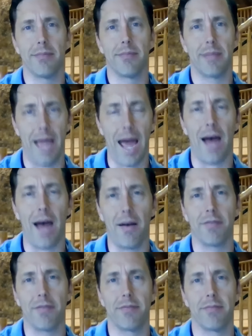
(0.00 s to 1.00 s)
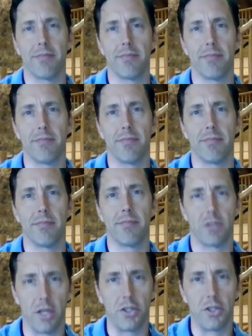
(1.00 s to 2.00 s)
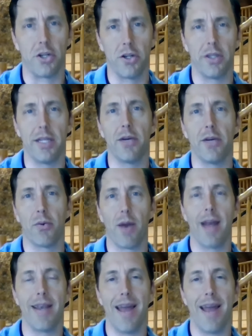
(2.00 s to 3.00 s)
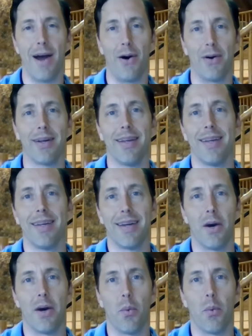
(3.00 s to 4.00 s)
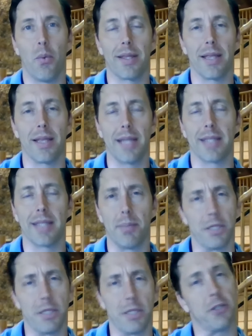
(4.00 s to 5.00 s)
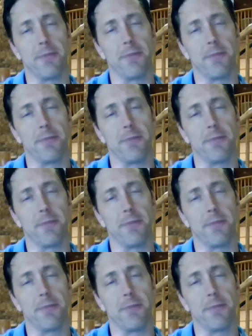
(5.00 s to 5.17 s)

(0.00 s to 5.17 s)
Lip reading: to have such a good deal right now with less competition.